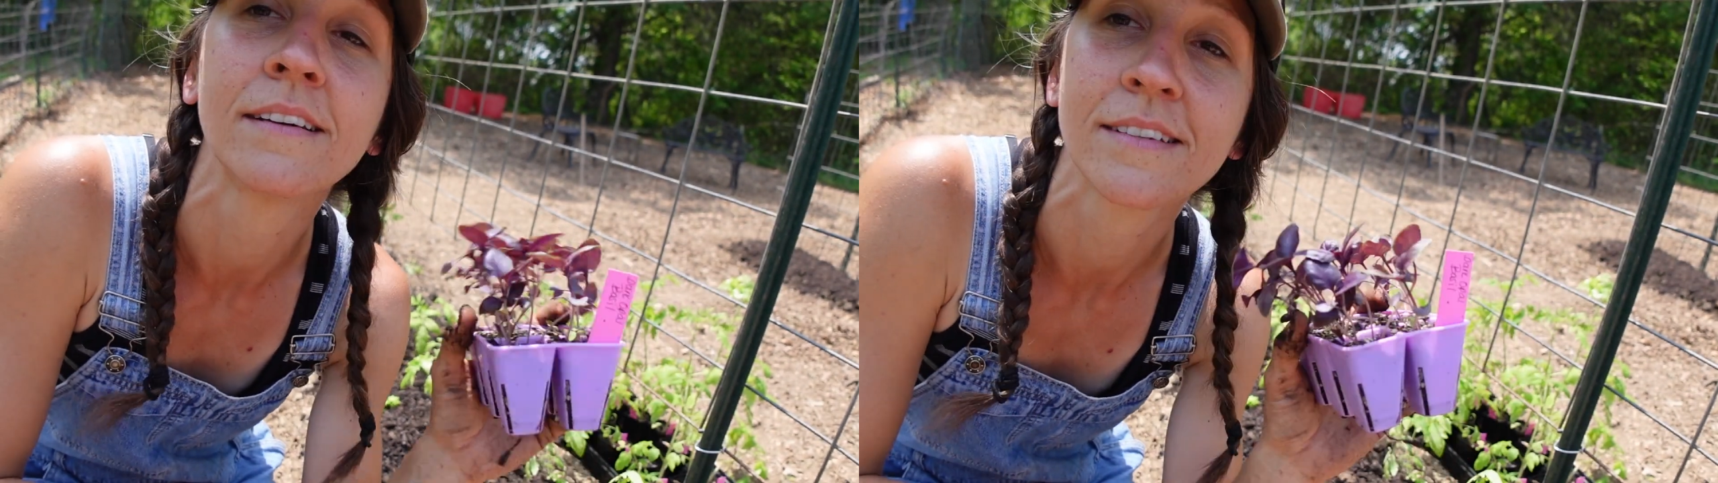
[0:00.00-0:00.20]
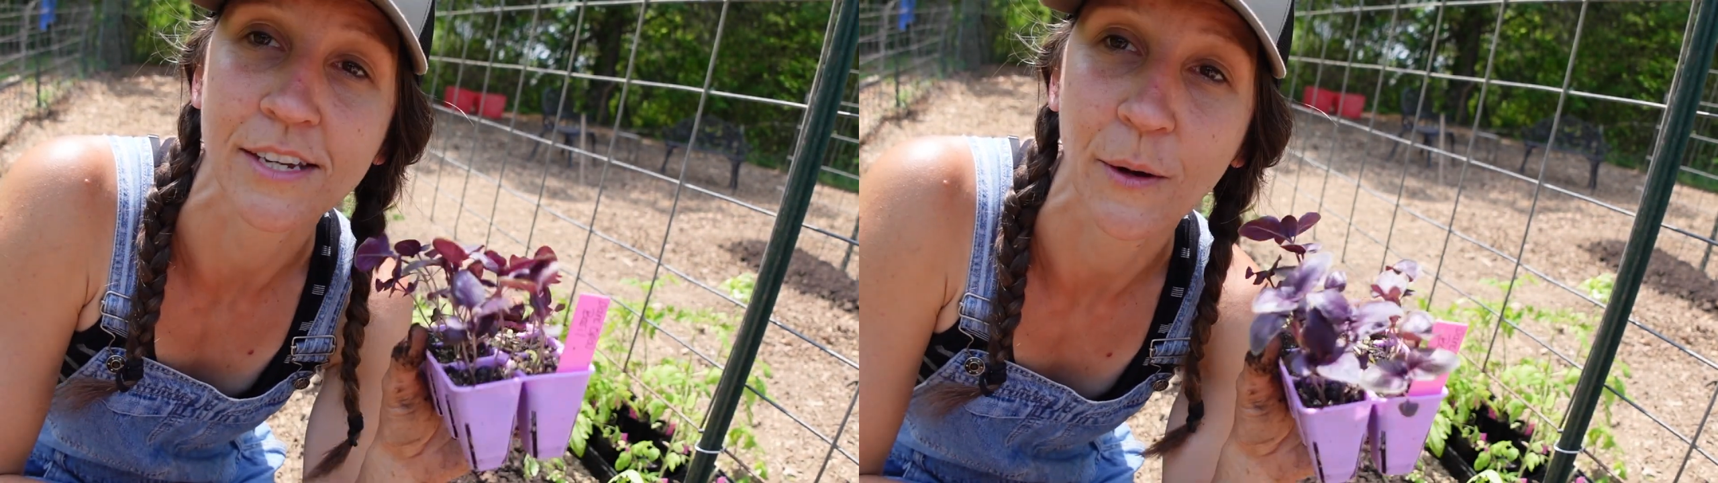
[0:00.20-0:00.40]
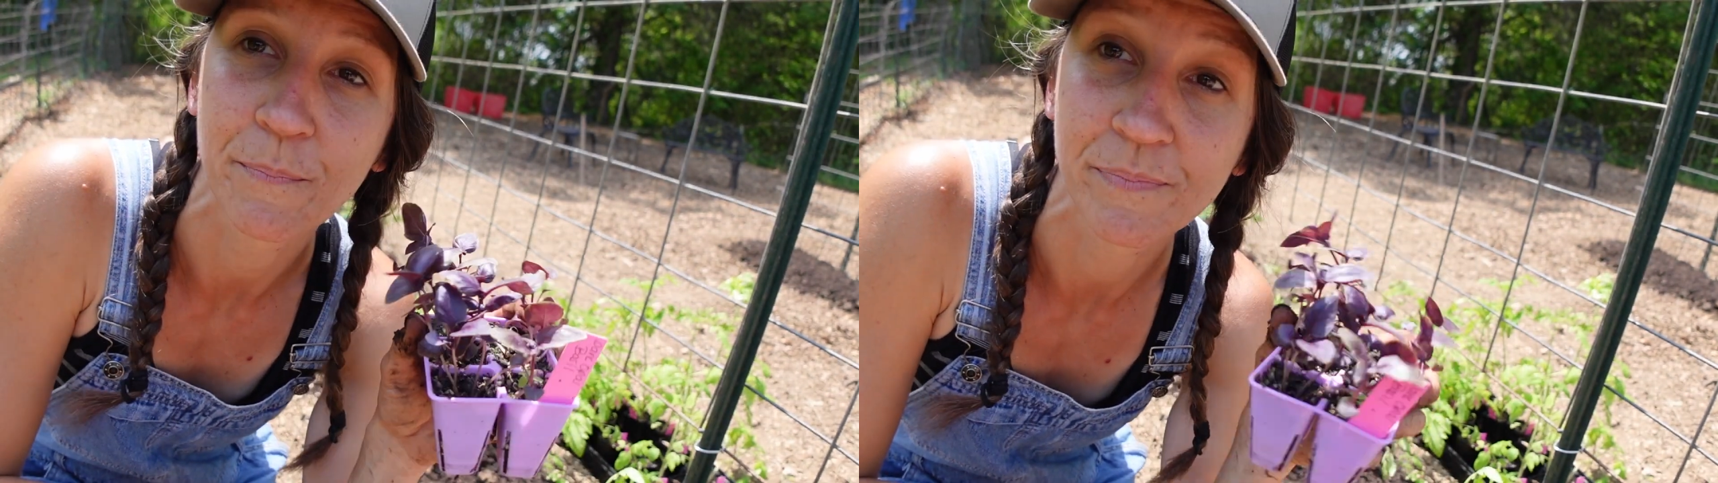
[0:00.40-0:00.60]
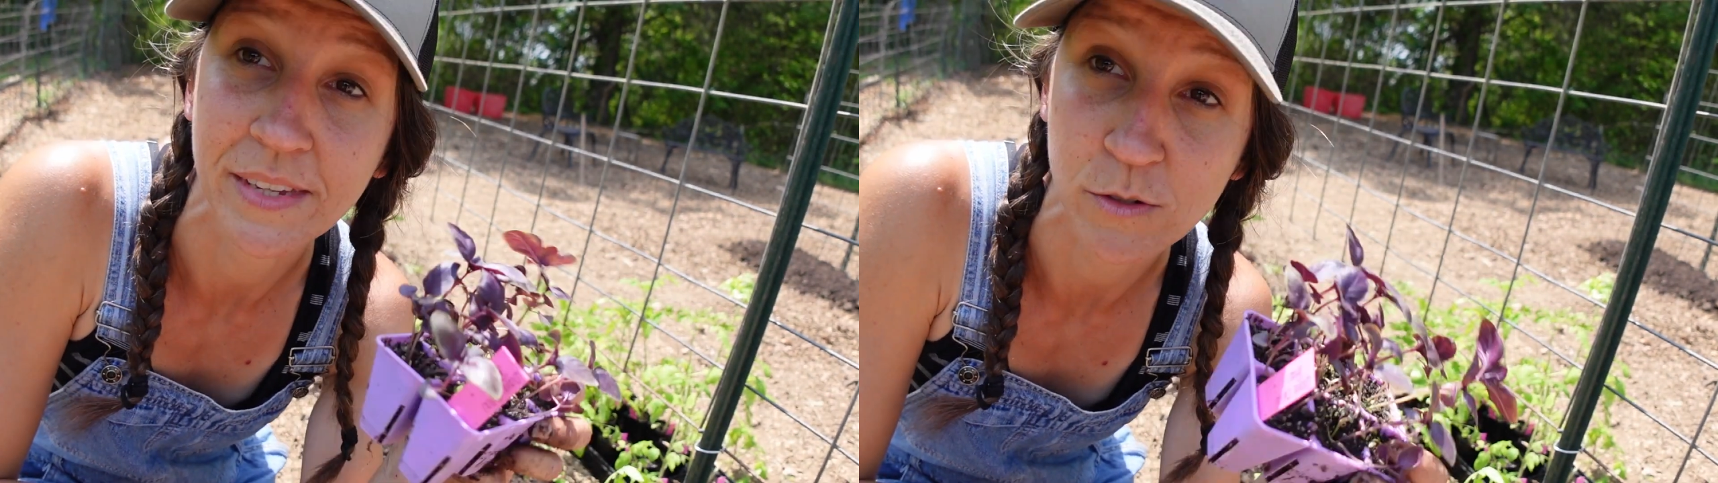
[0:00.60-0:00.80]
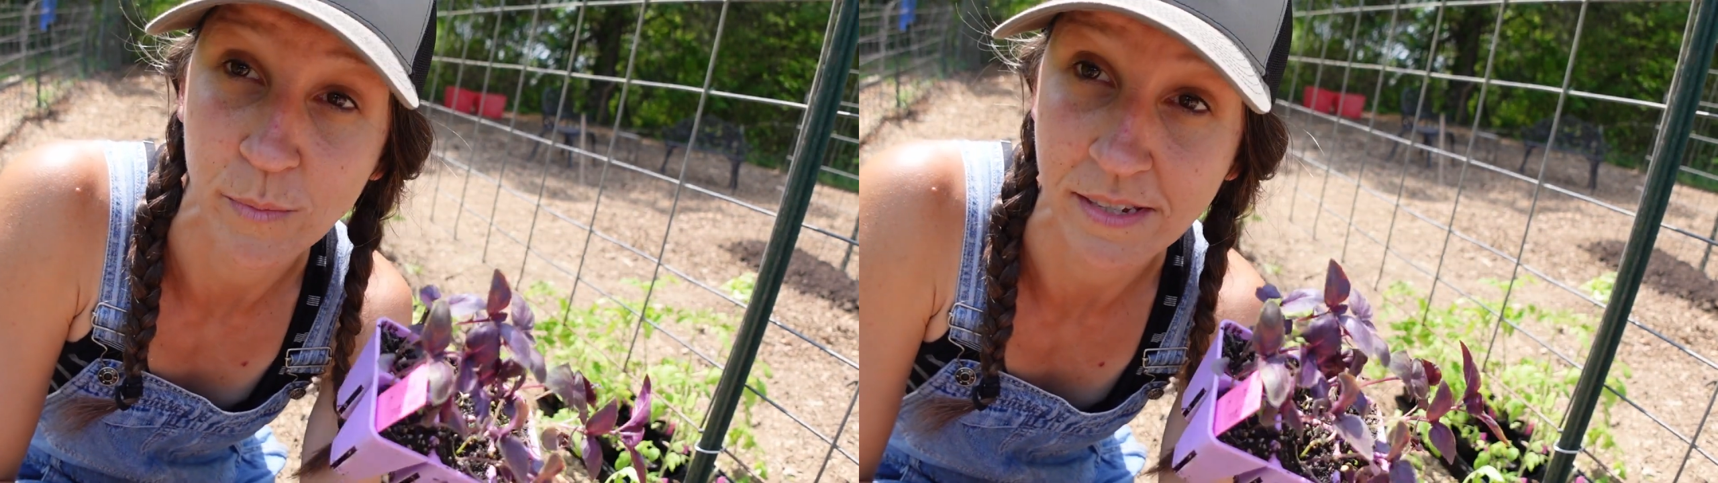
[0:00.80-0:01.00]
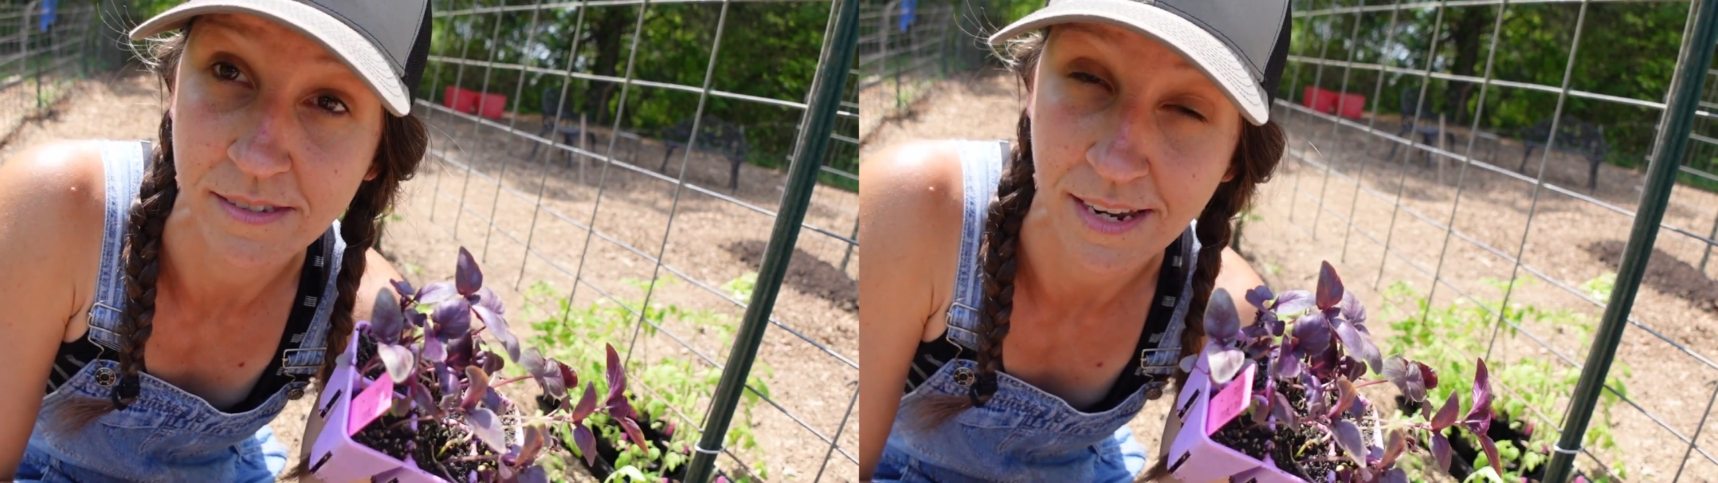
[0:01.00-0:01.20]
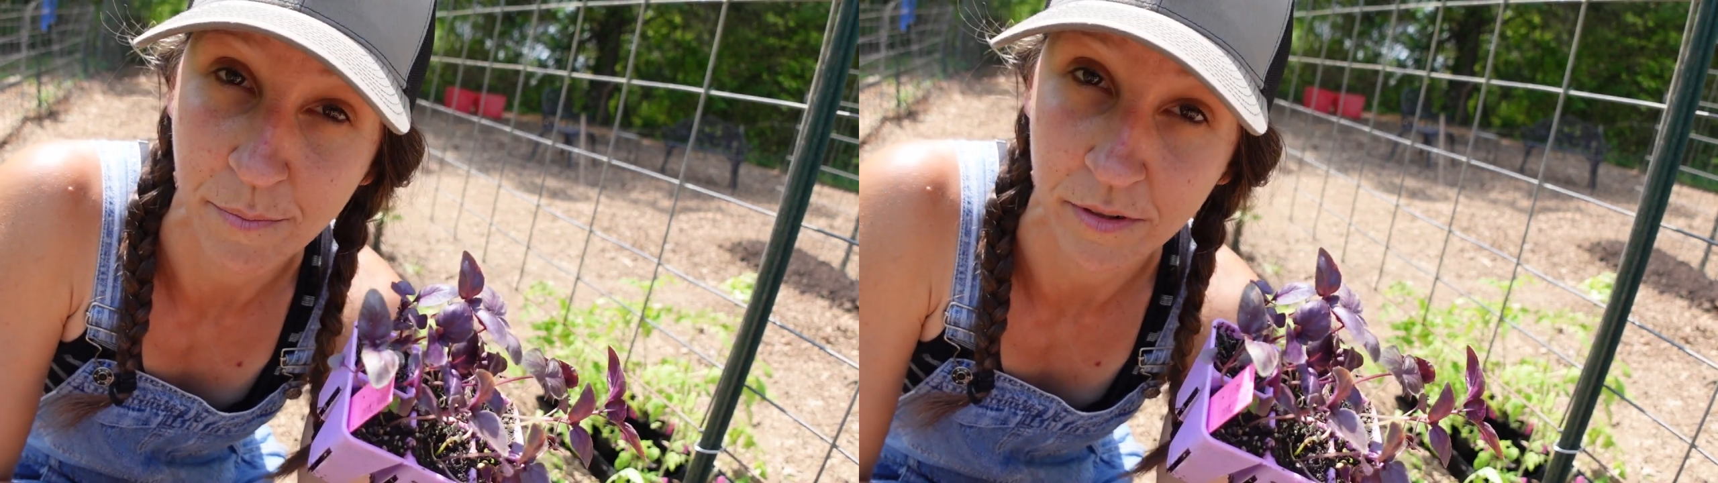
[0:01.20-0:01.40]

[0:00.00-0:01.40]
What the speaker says: So this will be a staple